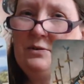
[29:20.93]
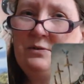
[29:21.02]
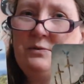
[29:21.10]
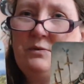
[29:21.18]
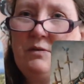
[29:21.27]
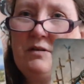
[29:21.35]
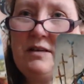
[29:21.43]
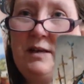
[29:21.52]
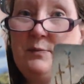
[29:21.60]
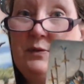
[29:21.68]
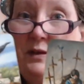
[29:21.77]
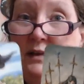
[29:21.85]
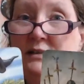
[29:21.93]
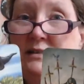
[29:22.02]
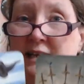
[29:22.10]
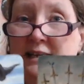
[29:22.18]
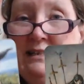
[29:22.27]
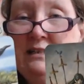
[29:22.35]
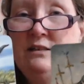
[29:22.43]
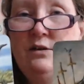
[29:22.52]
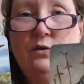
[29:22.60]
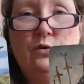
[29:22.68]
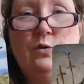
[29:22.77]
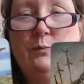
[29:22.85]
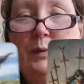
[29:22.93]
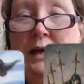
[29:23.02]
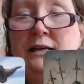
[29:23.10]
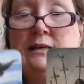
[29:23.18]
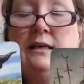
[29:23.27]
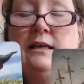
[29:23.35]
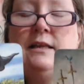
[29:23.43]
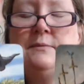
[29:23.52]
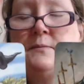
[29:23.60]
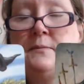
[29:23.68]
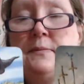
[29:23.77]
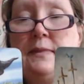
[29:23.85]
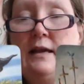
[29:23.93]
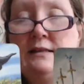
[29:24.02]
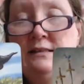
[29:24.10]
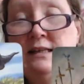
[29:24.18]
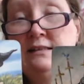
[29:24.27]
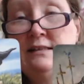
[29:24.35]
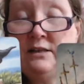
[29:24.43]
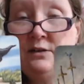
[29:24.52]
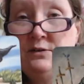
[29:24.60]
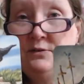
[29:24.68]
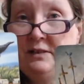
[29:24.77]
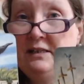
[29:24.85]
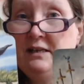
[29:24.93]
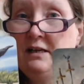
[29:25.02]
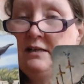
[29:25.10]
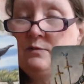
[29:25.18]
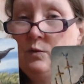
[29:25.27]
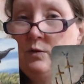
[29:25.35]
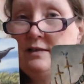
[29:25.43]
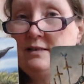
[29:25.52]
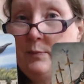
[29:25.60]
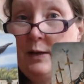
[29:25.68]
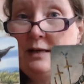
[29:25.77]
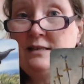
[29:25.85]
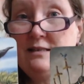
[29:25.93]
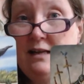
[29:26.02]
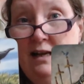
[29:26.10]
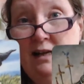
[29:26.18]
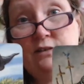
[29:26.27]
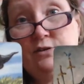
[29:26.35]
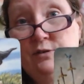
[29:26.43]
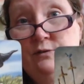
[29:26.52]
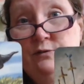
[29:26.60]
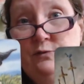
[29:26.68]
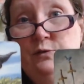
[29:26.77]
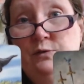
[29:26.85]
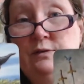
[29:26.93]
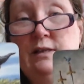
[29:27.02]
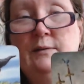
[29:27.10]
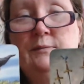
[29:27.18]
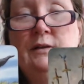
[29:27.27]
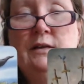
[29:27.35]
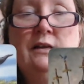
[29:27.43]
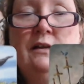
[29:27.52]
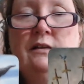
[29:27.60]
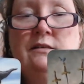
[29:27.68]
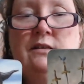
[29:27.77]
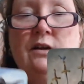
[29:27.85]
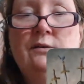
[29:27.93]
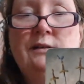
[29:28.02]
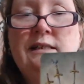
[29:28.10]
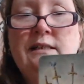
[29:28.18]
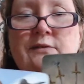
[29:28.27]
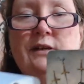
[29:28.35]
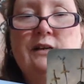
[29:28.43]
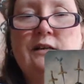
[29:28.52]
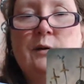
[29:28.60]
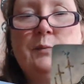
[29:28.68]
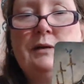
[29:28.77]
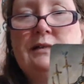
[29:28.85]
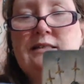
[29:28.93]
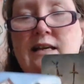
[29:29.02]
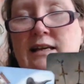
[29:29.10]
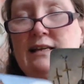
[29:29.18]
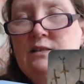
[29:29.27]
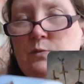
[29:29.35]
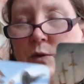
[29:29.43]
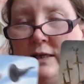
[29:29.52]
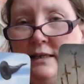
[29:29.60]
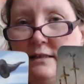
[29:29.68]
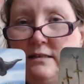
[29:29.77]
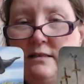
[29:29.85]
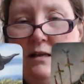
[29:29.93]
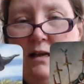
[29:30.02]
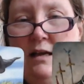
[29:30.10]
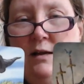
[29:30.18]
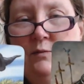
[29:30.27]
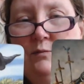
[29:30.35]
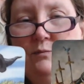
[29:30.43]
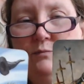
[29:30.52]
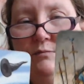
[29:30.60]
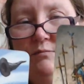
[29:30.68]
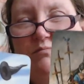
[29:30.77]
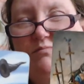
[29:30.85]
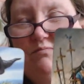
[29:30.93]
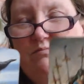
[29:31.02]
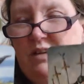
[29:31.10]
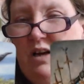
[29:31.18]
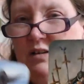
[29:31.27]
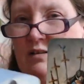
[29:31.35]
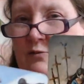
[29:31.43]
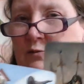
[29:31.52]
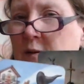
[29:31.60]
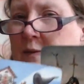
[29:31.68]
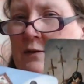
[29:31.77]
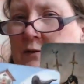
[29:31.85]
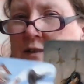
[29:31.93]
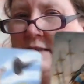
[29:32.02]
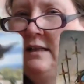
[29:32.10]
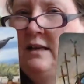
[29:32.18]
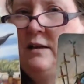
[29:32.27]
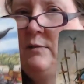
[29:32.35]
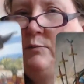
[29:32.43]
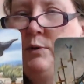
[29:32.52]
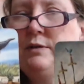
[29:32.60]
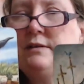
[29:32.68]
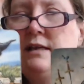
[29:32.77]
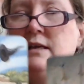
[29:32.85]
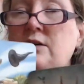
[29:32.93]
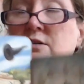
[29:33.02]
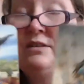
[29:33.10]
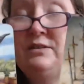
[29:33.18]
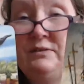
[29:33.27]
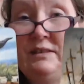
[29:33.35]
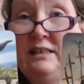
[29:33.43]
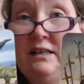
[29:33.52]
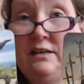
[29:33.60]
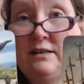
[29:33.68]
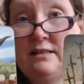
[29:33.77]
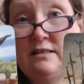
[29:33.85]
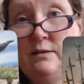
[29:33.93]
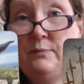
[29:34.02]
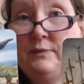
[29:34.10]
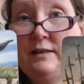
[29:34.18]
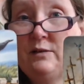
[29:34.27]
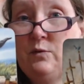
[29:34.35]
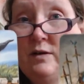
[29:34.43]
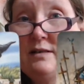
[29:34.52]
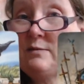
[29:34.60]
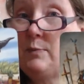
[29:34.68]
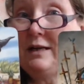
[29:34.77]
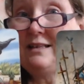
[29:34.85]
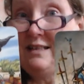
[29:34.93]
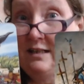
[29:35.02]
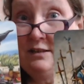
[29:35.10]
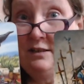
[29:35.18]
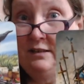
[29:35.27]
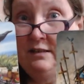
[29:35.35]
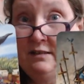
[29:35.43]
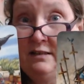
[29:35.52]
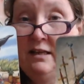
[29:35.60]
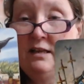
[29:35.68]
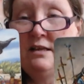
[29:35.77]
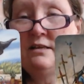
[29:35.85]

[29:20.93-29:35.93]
to keep things hidden or back. And then they're going to realize what is the best action for them. So I'll leave it a couple of days, weeks, kind of when they're in there. But they are going to realize something quite spectacular.